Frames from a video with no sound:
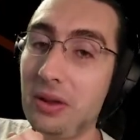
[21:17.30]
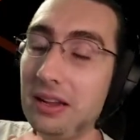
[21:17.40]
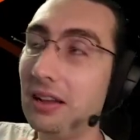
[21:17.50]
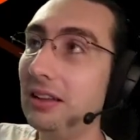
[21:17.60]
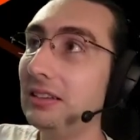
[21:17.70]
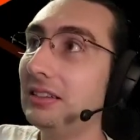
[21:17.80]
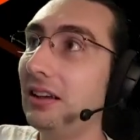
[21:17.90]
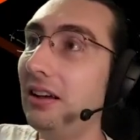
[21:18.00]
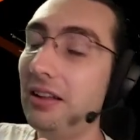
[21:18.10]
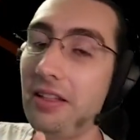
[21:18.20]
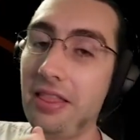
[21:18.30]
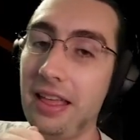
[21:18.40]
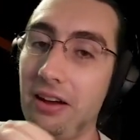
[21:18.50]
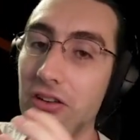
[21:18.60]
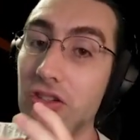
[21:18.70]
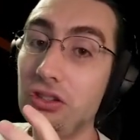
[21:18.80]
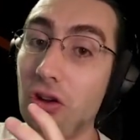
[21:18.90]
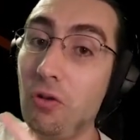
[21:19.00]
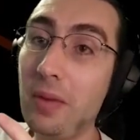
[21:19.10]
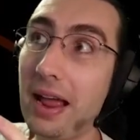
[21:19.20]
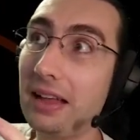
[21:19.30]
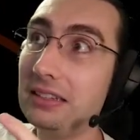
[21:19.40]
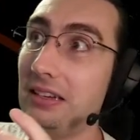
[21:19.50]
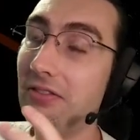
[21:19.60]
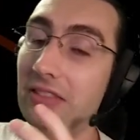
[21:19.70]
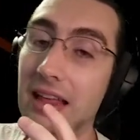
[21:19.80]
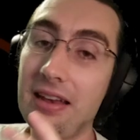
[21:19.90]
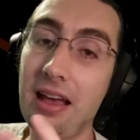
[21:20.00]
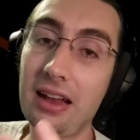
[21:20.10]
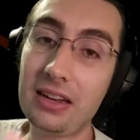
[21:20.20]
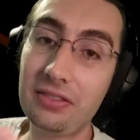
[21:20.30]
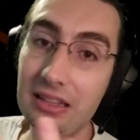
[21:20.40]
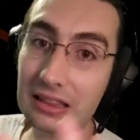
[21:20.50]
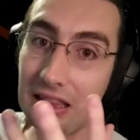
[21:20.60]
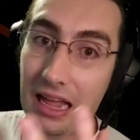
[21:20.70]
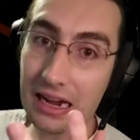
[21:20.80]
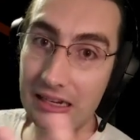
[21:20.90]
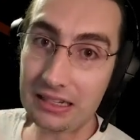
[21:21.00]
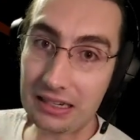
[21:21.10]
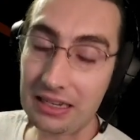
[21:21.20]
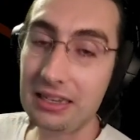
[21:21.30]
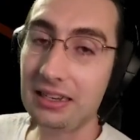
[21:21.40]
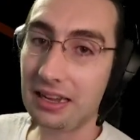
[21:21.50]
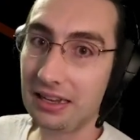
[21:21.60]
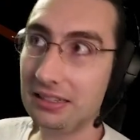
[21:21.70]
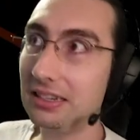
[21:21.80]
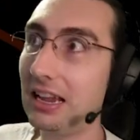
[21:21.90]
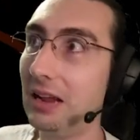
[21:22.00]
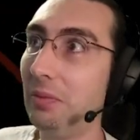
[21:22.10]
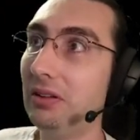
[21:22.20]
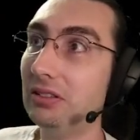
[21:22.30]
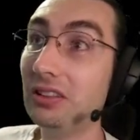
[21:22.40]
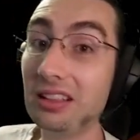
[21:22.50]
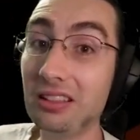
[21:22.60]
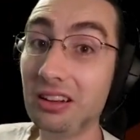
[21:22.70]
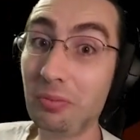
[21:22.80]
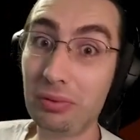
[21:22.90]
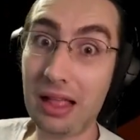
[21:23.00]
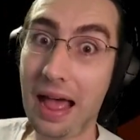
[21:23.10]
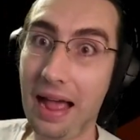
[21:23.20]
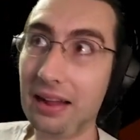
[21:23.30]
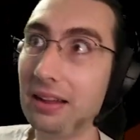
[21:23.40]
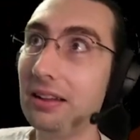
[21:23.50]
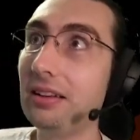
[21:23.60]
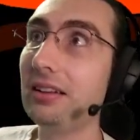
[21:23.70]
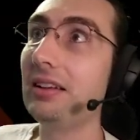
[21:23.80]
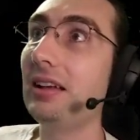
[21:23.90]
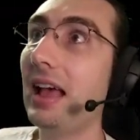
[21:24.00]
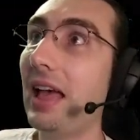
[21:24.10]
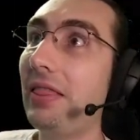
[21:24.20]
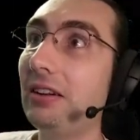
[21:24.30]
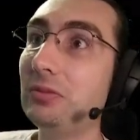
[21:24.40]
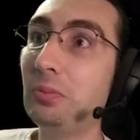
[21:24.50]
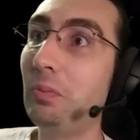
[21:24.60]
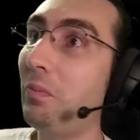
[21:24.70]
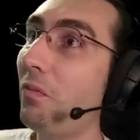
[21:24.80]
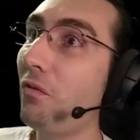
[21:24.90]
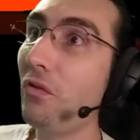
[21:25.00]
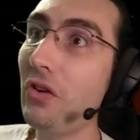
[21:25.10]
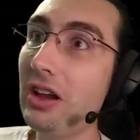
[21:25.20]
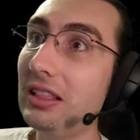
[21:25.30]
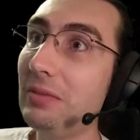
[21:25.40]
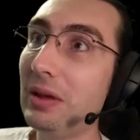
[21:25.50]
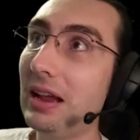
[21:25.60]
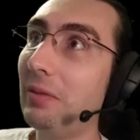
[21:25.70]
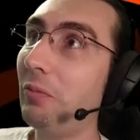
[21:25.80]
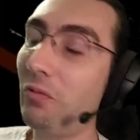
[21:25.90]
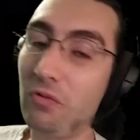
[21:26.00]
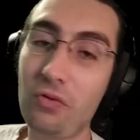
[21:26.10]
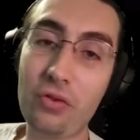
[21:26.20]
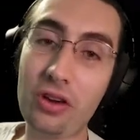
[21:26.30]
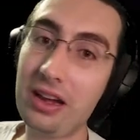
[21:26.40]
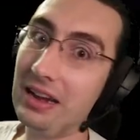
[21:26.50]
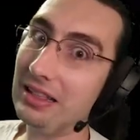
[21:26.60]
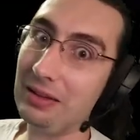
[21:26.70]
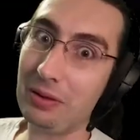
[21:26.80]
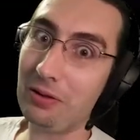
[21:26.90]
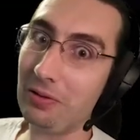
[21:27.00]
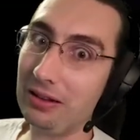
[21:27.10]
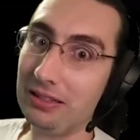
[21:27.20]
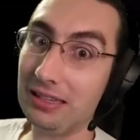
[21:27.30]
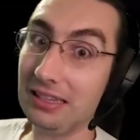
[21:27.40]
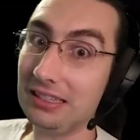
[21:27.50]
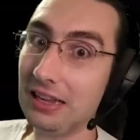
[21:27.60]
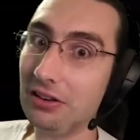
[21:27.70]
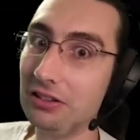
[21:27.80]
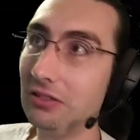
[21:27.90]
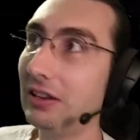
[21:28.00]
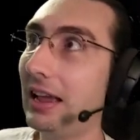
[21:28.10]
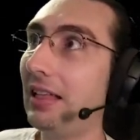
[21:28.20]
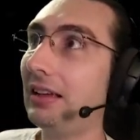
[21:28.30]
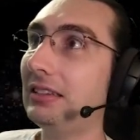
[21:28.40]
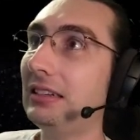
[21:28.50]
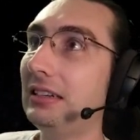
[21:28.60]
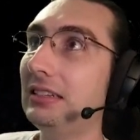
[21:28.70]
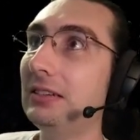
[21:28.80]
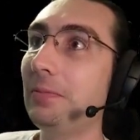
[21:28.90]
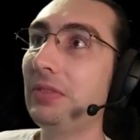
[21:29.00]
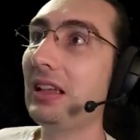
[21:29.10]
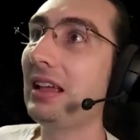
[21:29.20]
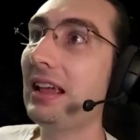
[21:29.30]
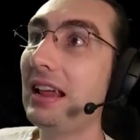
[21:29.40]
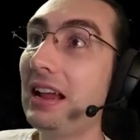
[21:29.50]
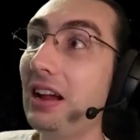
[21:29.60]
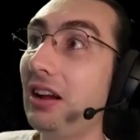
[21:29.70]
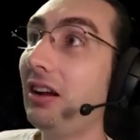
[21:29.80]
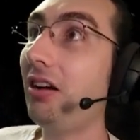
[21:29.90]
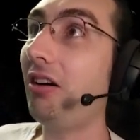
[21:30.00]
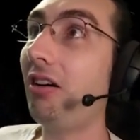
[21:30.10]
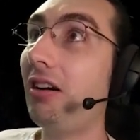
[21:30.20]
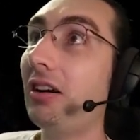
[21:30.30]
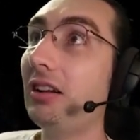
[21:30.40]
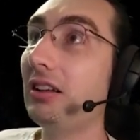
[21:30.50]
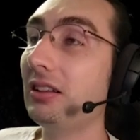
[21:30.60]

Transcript: because they are so massive that not even light can escape. So they look black. And there's really big ones at the centers of galaxies. Here are